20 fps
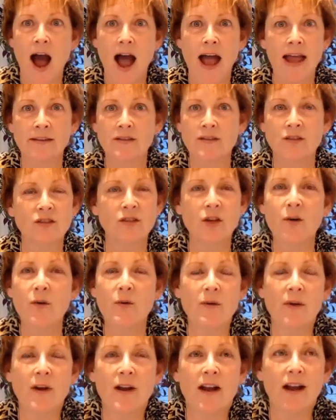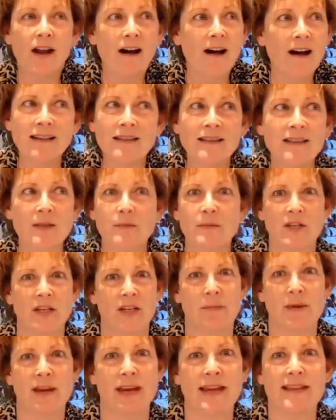It's so awesome to
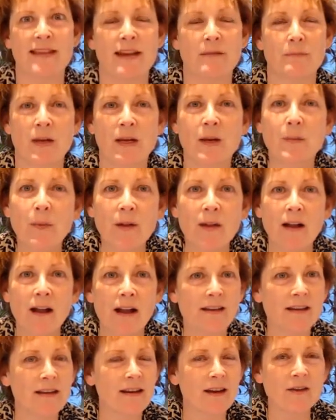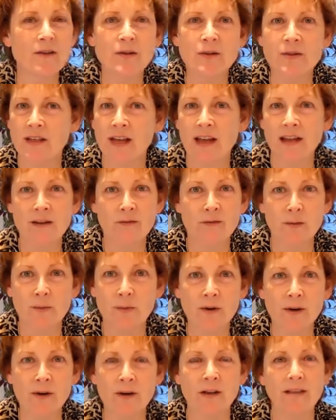me that people on the other side of the
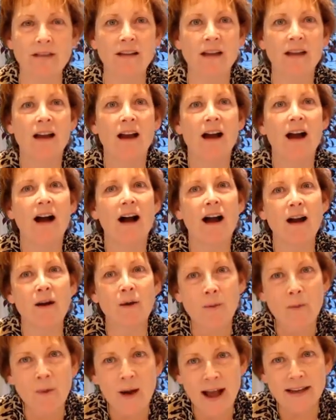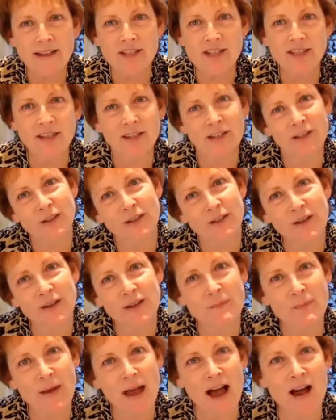world are watching and learning
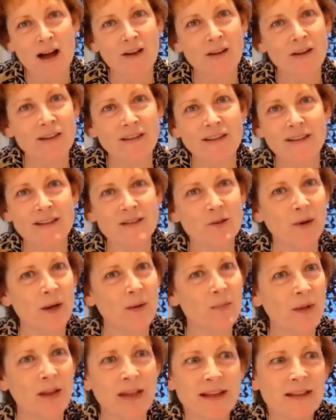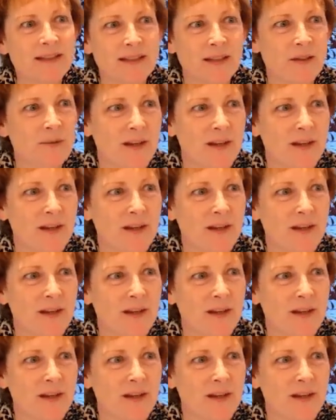about these great plants that we